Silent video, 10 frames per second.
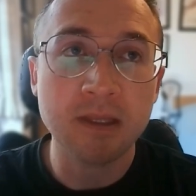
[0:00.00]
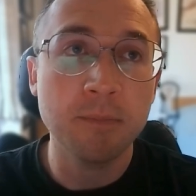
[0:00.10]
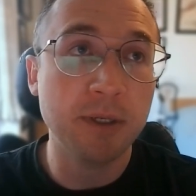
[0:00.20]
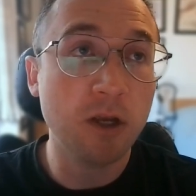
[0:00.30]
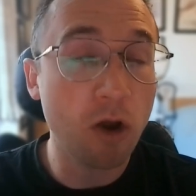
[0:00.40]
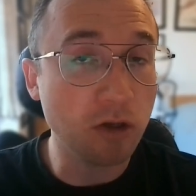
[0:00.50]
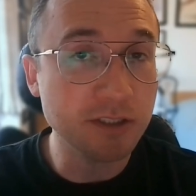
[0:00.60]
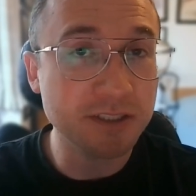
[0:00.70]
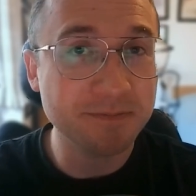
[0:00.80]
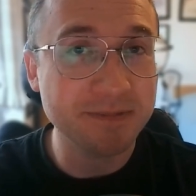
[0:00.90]

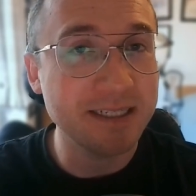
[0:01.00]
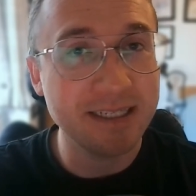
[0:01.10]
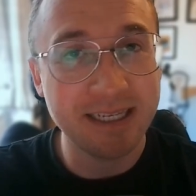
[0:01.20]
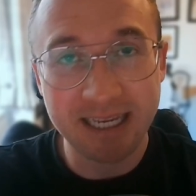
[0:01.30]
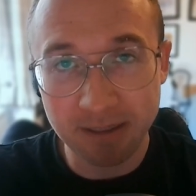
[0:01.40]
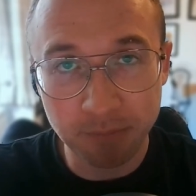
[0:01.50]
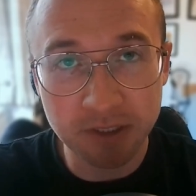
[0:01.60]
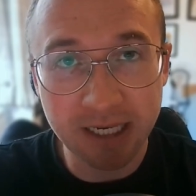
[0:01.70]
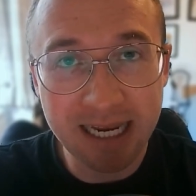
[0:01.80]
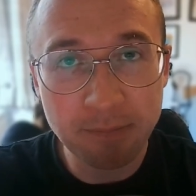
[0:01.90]
because he'd put
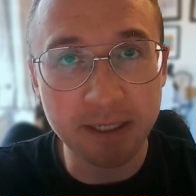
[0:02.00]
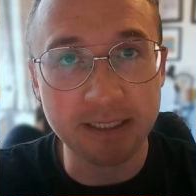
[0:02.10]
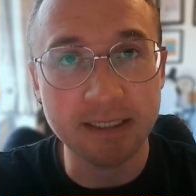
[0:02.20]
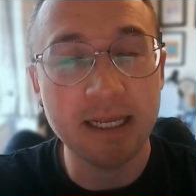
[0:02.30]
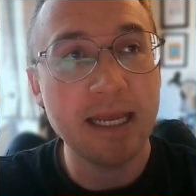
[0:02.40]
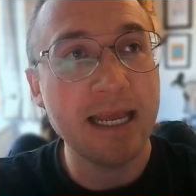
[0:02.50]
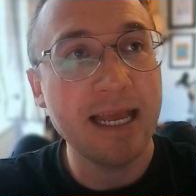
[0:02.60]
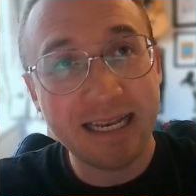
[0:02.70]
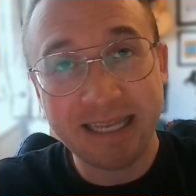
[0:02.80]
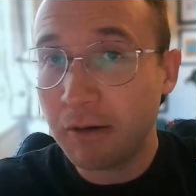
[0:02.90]
the lap in.
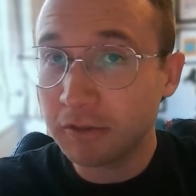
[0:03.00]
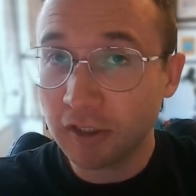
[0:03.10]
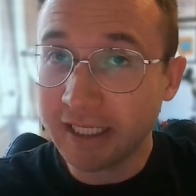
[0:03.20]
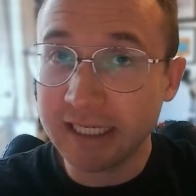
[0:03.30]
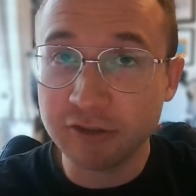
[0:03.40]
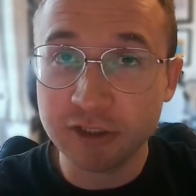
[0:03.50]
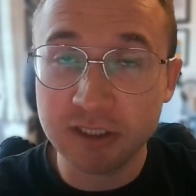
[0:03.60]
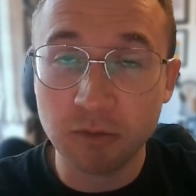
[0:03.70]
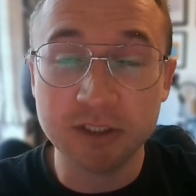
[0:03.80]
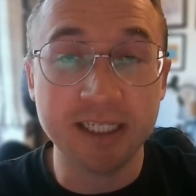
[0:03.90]
And that was looking
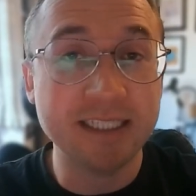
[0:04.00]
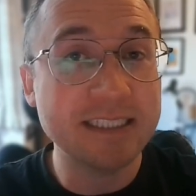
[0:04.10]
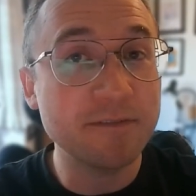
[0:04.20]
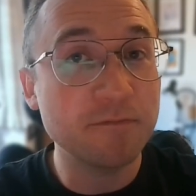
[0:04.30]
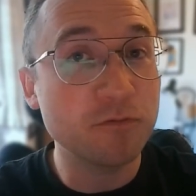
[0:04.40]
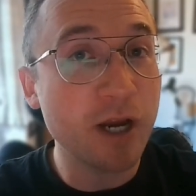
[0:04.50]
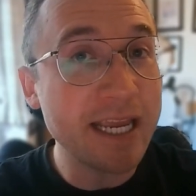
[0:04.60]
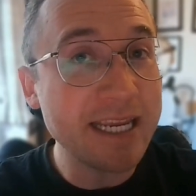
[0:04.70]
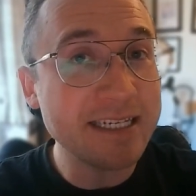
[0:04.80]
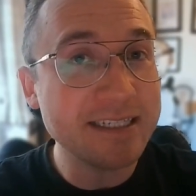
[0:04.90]
interesting, wasn't it? Because if
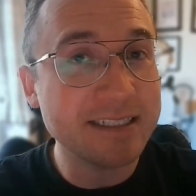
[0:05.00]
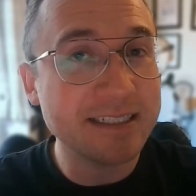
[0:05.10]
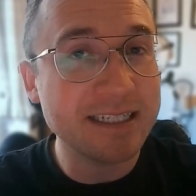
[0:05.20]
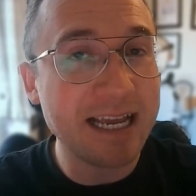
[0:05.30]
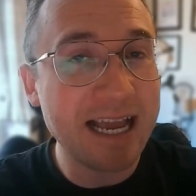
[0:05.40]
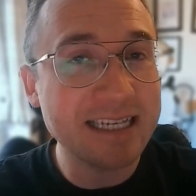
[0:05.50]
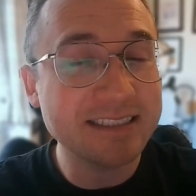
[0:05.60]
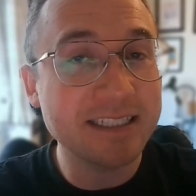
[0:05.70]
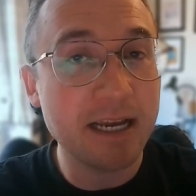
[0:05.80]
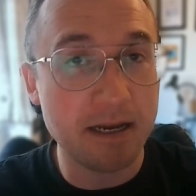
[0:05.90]
rain had
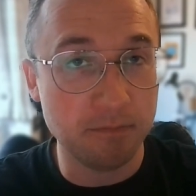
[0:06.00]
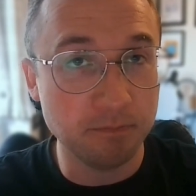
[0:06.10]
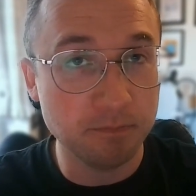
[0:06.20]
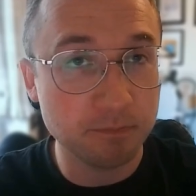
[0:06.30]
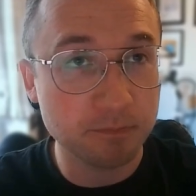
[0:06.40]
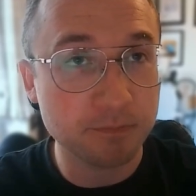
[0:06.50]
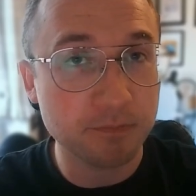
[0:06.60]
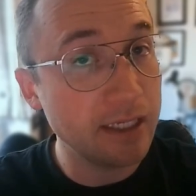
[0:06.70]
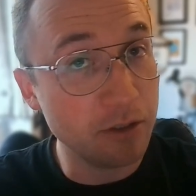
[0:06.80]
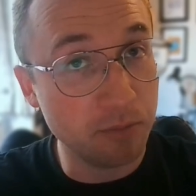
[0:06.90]
come,
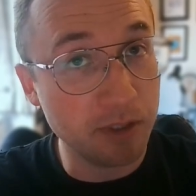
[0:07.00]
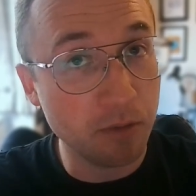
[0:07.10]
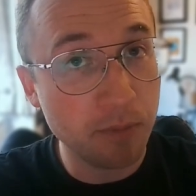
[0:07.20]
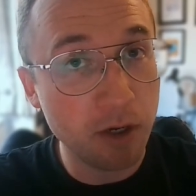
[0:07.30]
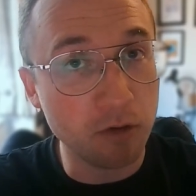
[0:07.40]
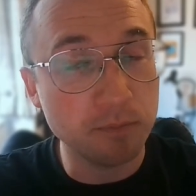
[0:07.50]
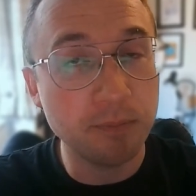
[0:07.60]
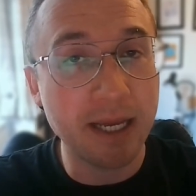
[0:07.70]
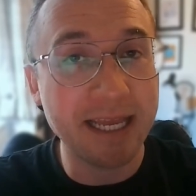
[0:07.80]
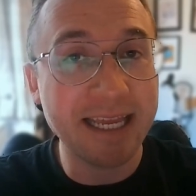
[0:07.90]
he would have been on pole.
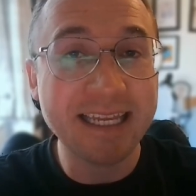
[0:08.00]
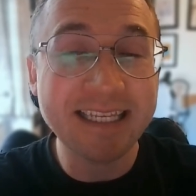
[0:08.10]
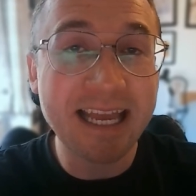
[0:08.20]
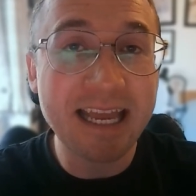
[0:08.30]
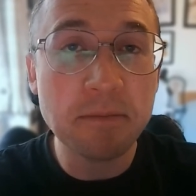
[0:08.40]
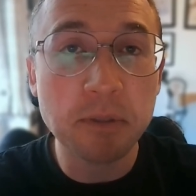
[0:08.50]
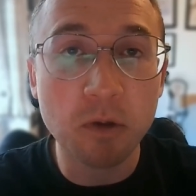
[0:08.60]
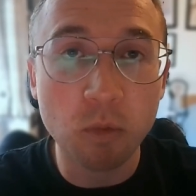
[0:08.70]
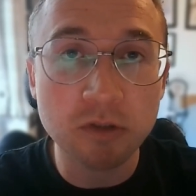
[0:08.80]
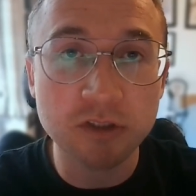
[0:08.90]
But it came, but
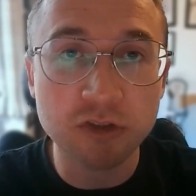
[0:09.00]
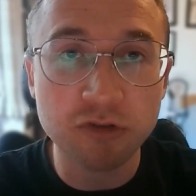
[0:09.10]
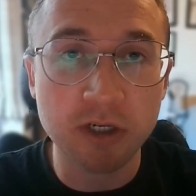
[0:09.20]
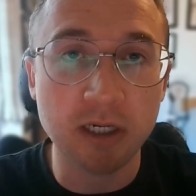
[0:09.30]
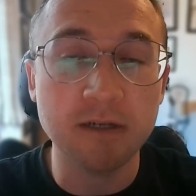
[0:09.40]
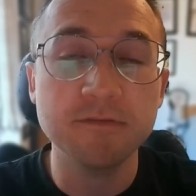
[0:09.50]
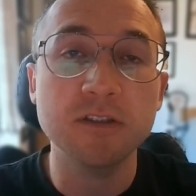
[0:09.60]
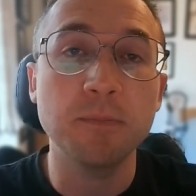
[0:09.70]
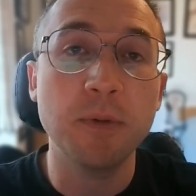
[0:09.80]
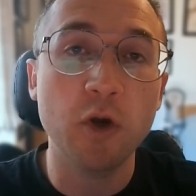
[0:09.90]
it wasn't strong enough
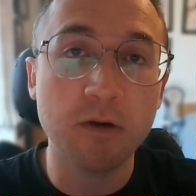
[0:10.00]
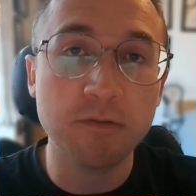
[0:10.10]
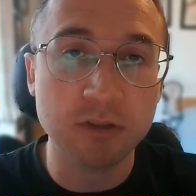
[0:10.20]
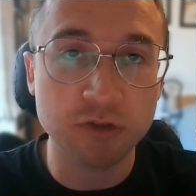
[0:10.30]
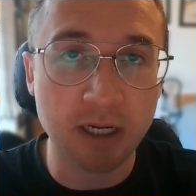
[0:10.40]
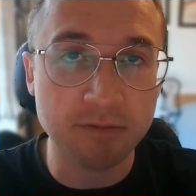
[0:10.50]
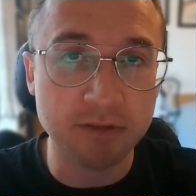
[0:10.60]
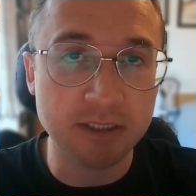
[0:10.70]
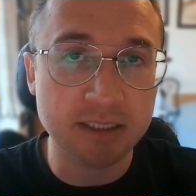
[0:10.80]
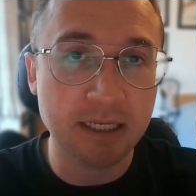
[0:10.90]
to put off the
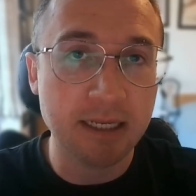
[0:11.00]
drivers